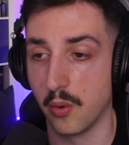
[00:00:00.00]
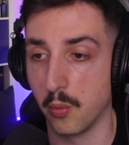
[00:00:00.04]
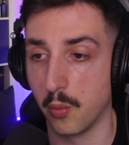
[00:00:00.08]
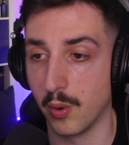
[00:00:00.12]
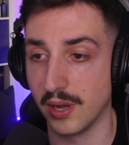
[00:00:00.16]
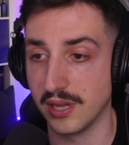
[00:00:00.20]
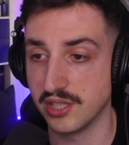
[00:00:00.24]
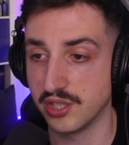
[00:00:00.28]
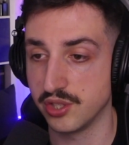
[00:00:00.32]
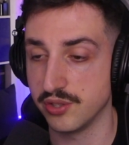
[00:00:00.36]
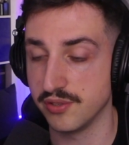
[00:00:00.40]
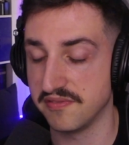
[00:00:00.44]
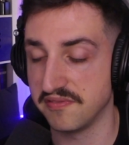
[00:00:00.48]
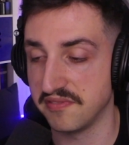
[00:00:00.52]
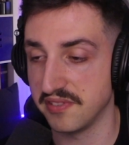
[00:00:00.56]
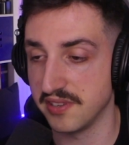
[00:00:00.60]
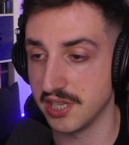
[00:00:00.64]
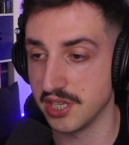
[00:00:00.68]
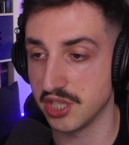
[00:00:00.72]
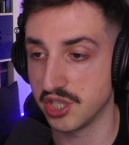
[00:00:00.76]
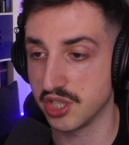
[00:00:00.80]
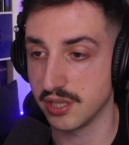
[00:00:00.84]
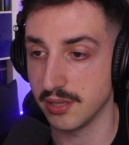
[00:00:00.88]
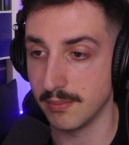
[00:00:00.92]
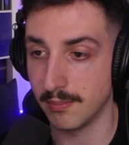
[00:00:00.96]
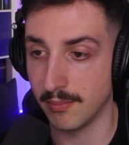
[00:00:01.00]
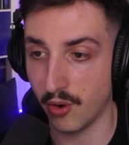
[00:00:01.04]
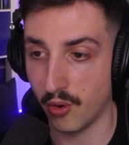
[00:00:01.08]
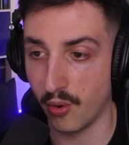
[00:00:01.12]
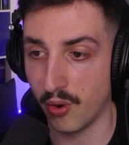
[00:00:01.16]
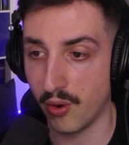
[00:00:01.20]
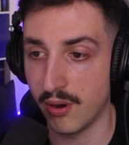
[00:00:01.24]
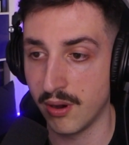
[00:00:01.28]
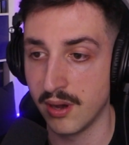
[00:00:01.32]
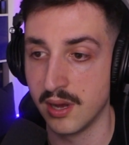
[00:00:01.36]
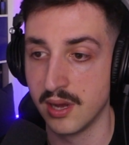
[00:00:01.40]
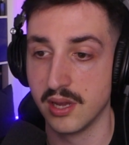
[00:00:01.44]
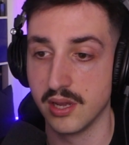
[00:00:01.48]
Once you finish the
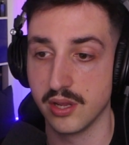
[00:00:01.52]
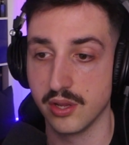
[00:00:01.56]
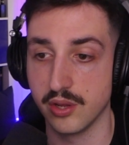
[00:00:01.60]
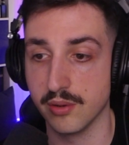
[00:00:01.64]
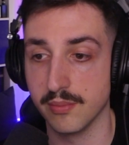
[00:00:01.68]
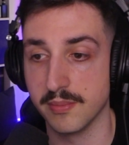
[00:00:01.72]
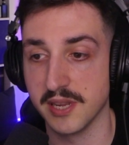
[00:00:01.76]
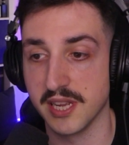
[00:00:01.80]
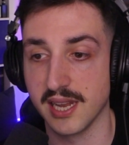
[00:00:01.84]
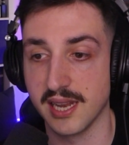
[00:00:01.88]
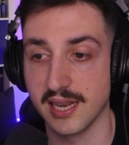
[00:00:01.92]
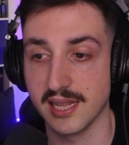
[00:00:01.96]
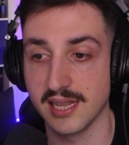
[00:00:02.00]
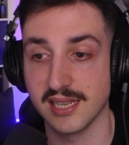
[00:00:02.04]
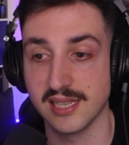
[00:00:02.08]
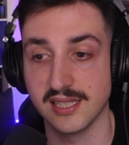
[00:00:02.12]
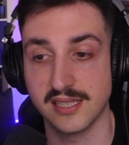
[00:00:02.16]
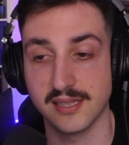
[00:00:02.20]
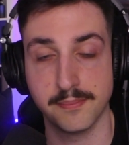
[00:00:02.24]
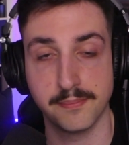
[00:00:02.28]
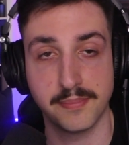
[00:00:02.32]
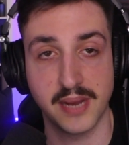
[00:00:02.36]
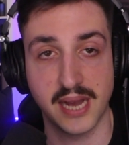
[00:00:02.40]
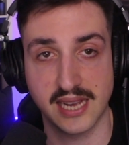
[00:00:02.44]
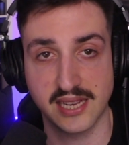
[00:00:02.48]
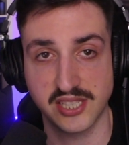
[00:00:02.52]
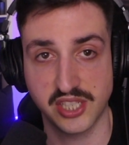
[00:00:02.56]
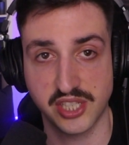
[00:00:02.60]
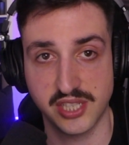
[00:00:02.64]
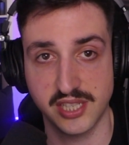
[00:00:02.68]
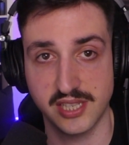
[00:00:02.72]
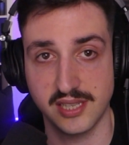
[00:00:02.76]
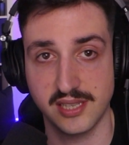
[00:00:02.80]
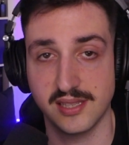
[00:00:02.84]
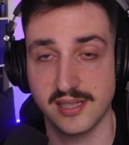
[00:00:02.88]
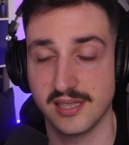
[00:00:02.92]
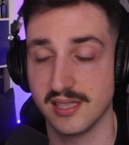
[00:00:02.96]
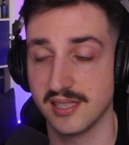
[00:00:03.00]
maw, you'll be heading into
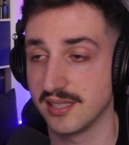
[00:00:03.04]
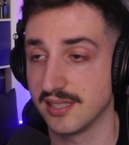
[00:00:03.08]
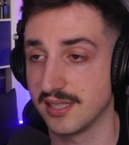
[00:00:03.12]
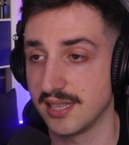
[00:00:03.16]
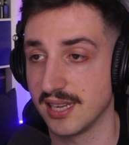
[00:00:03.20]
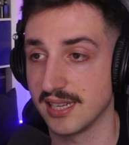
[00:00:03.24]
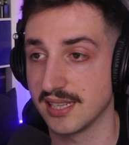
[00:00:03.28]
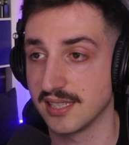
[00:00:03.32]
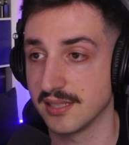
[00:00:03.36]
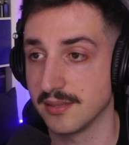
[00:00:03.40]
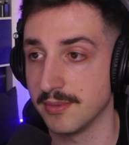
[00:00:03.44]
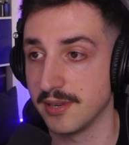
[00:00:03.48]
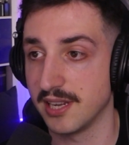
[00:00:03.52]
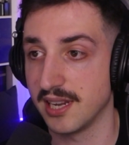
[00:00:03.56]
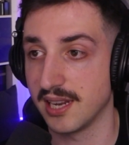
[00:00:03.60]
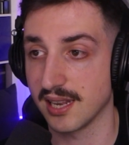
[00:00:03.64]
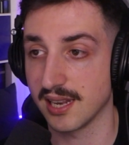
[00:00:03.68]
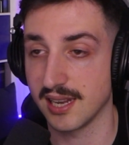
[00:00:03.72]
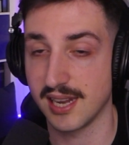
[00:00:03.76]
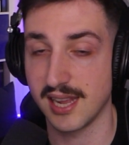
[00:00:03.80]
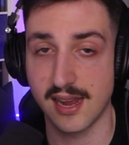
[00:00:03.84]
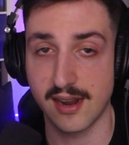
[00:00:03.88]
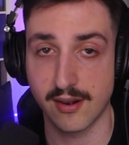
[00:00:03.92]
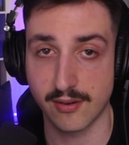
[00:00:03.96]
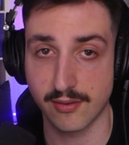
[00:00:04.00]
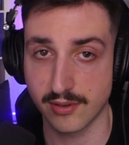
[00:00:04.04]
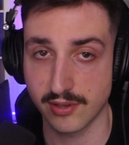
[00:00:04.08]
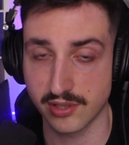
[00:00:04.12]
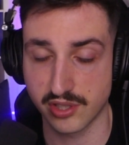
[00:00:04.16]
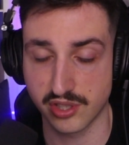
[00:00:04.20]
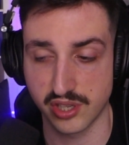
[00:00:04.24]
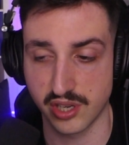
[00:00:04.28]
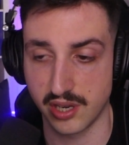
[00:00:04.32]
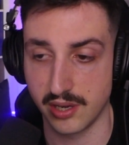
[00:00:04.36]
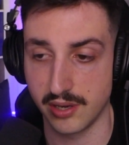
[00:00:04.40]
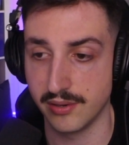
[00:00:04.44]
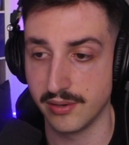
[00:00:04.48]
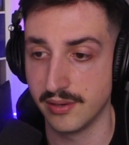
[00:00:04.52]
Bastion. This takes about an hour or
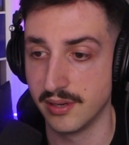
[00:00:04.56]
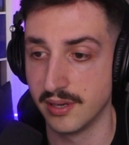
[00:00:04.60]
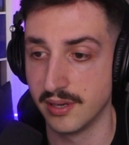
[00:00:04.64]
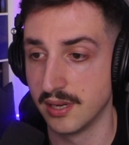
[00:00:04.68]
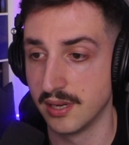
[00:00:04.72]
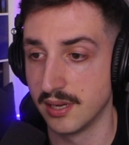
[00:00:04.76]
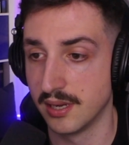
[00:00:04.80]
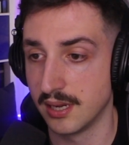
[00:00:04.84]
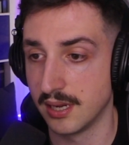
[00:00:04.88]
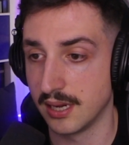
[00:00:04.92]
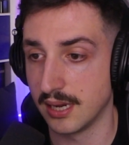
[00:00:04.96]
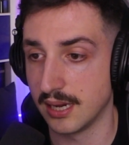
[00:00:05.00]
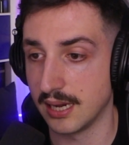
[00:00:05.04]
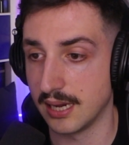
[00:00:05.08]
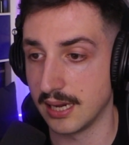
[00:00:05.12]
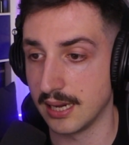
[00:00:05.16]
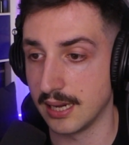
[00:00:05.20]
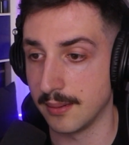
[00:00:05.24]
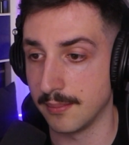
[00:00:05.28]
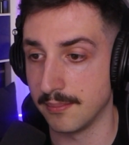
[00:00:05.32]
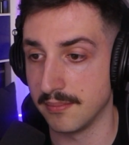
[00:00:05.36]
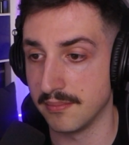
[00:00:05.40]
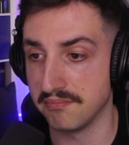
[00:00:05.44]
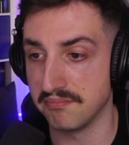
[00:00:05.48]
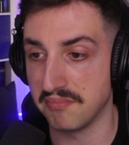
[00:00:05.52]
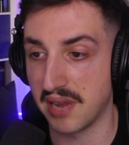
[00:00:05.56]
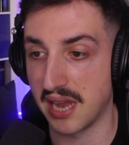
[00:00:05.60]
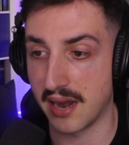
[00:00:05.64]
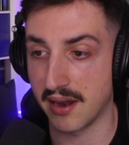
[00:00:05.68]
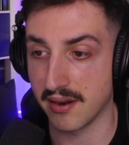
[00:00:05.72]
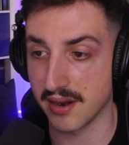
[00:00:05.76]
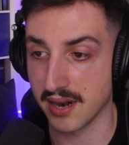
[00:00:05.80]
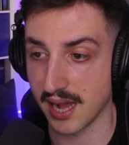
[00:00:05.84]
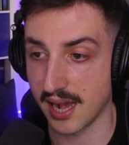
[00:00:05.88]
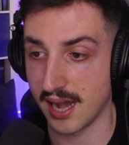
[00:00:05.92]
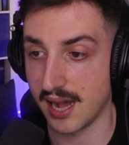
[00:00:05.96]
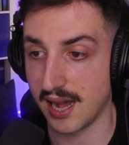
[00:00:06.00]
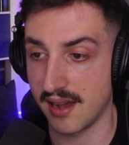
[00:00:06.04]
so, hour
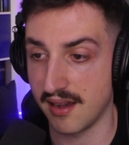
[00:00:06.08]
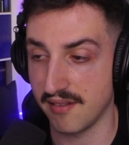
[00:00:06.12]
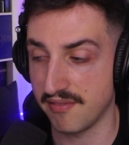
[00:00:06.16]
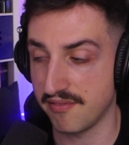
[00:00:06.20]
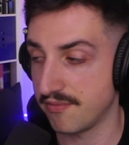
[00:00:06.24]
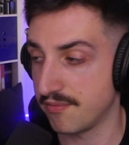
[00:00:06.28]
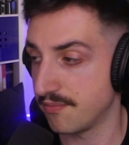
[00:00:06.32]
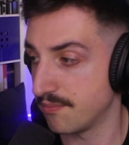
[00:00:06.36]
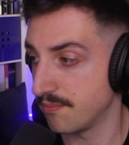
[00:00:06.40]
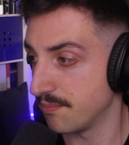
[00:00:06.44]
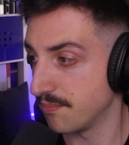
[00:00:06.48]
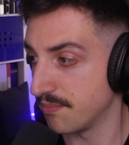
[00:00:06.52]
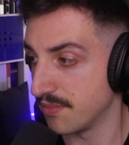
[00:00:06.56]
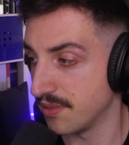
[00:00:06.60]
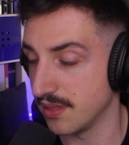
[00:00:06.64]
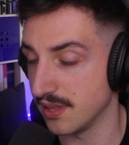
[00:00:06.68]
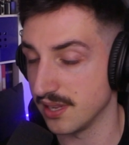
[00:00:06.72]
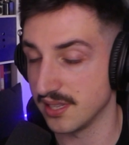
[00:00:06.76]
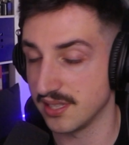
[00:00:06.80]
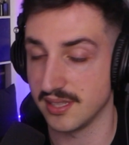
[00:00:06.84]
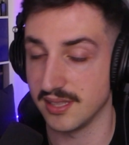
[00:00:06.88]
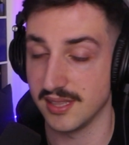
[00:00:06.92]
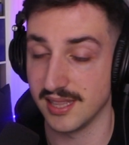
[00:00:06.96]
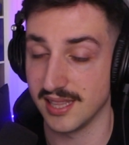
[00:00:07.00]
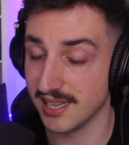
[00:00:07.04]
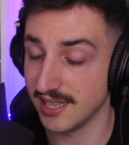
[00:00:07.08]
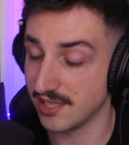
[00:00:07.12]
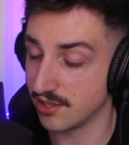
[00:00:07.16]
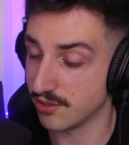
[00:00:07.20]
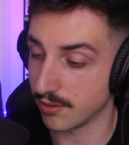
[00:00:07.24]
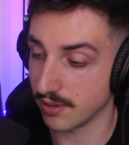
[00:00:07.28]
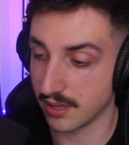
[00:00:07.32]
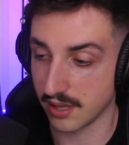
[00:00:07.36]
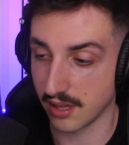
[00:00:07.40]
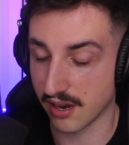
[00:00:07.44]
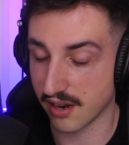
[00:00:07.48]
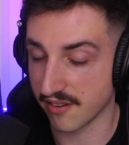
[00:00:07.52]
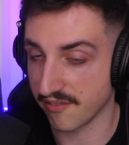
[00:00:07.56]
and a half. These are
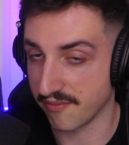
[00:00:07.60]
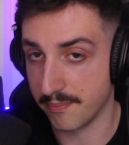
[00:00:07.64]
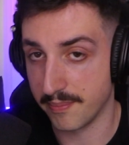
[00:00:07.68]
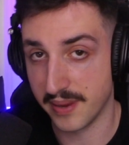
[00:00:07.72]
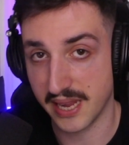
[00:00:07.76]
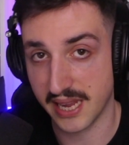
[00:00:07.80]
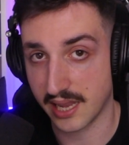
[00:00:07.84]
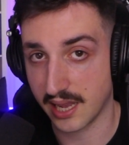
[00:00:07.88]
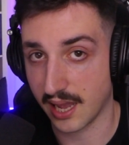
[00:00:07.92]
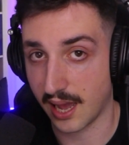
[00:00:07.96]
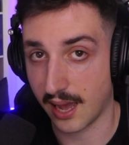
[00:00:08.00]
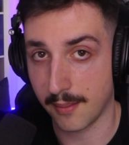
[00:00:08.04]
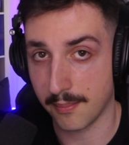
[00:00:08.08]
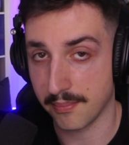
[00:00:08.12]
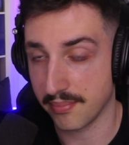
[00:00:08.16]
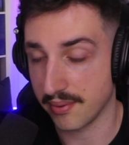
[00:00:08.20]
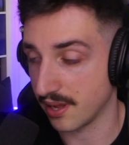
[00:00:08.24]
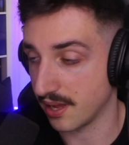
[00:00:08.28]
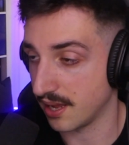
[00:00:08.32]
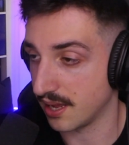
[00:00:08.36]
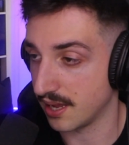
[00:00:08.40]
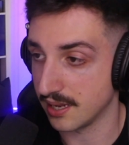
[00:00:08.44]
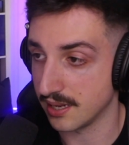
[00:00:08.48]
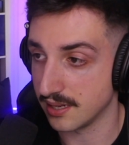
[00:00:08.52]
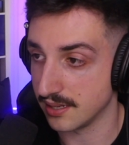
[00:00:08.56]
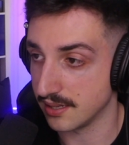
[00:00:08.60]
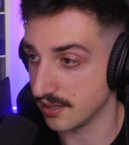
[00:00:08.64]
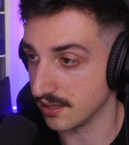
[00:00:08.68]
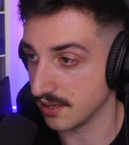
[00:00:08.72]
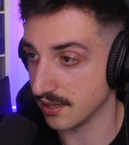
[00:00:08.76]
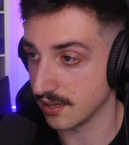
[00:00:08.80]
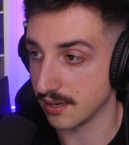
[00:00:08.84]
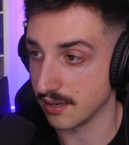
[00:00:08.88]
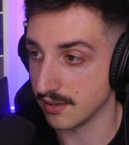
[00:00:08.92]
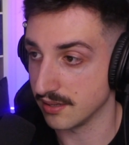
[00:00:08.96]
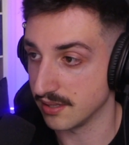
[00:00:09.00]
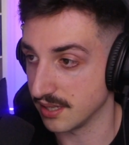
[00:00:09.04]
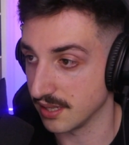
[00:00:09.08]
a lot of pick up and,
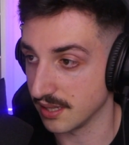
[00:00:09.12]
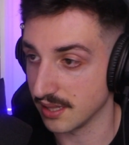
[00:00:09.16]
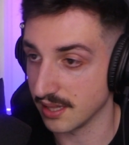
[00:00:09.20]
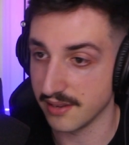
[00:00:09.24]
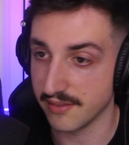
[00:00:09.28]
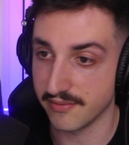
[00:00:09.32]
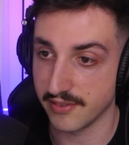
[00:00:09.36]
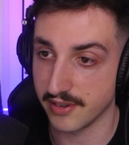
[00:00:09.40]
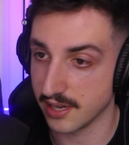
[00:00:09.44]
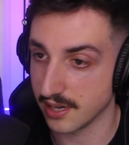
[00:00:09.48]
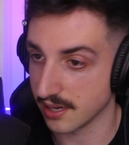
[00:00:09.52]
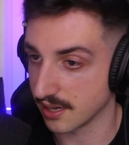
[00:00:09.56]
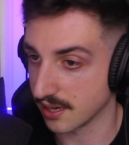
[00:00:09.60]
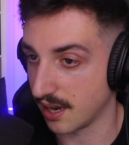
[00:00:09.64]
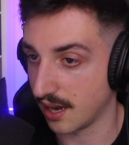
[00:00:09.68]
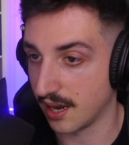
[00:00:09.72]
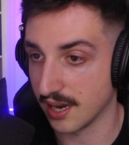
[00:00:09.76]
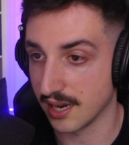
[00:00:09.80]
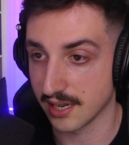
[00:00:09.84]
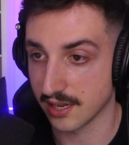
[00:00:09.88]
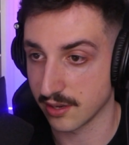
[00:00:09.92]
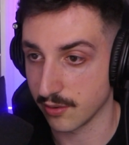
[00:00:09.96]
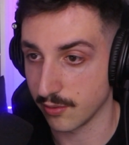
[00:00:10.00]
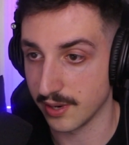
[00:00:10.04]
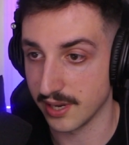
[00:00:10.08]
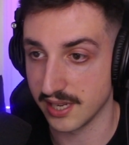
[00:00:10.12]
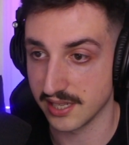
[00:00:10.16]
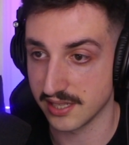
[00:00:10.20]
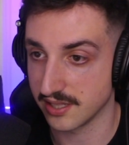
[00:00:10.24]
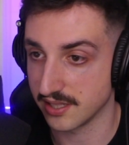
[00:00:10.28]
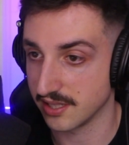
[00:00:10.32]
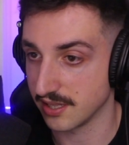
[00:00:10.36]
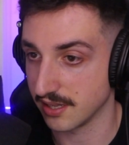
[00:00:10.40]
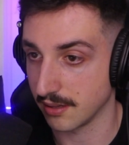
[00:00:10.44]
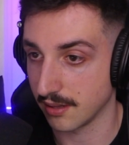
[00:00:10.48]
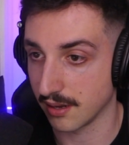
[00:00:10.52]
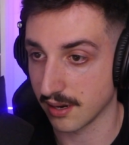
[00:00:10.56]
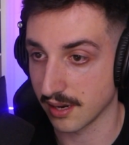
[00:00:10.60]
deliver kind of
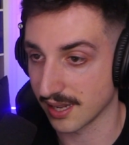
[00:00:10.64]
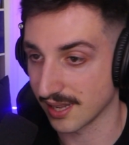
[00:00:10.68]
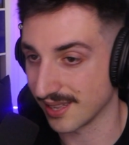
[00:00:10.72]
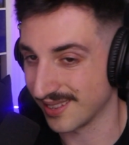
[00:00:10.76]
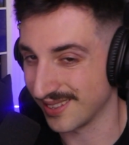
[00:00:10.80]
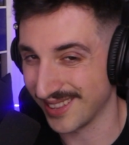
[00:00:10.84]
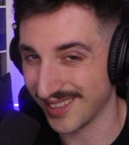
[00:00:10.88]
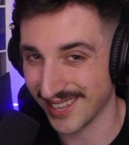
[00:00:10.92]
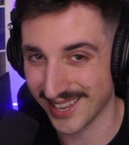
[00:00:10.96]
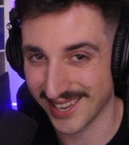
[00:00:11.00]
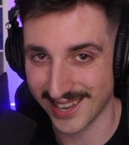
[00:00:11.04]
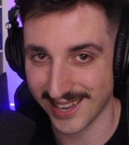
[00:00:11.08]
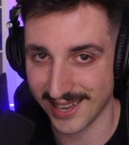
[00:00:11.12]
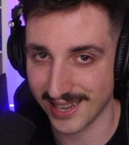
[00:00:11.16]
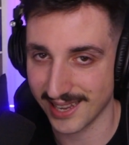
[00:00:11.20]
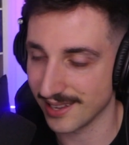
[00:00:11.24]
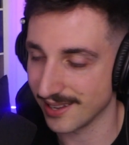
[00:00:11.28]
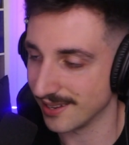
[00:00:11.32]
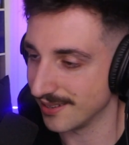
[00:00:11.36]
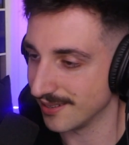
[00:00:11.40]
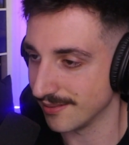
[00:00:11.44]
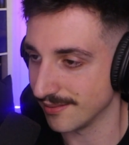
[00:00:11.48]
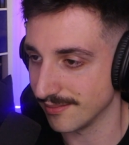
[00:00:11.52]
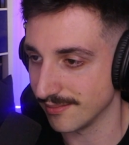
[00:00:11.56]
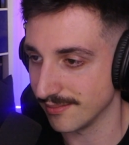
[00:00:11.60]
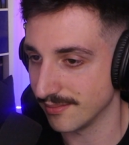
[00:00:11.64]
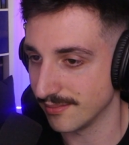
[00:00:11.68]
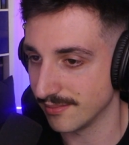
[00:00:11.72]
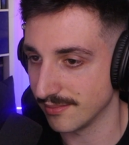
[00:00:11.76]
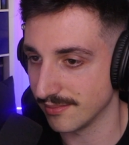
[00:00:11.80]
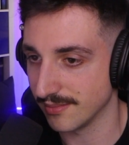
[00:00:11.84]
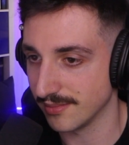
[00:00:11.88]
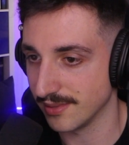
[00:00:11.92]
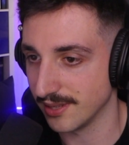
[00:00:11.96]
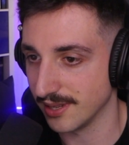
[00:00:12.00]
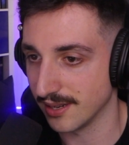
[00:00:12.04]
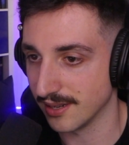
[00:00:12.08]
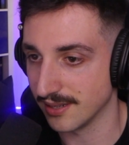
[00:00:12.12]
quests, a lot of clicking and,
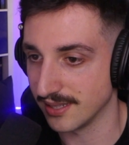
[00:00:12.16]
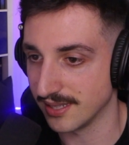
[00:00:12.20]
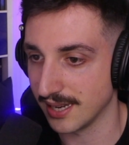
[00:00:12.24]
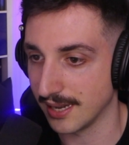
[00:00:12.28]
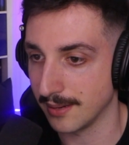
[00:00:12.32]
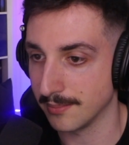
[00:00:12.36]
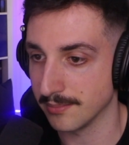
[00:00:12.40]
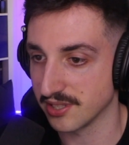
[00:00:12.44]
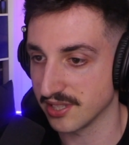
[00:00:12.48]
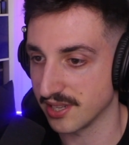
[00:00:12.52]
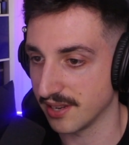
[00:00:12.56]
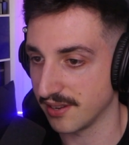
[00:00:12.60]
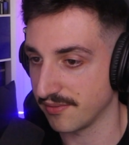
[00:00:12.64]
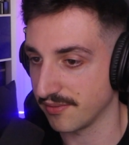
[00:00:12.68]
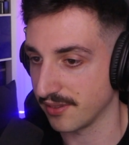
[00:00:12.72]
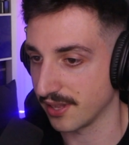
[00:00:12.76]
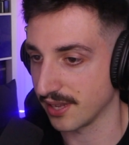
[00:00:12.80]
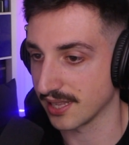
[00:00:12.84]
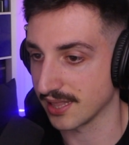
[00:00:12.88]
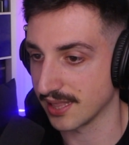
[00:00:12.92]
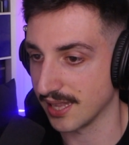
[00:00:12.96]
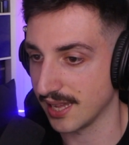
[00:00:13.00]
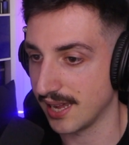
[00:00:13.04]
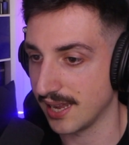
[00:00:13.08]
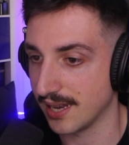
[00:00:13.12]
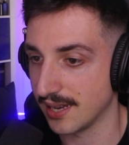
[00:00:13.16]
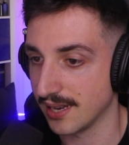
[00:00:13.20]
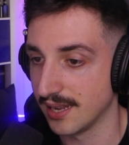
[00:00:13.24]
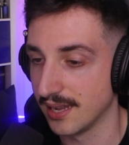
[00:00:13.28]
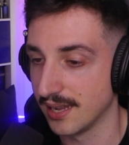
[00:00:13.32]
dumb stuff like that.